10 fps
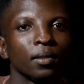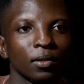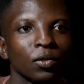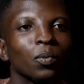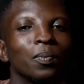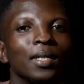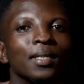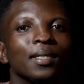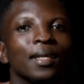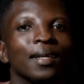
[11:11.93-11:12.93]
So
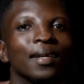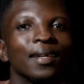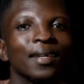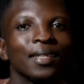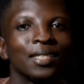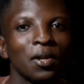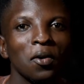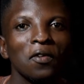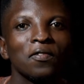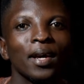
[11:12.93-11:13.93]
please, it's
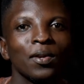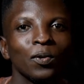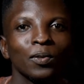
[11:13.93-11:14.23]
love that you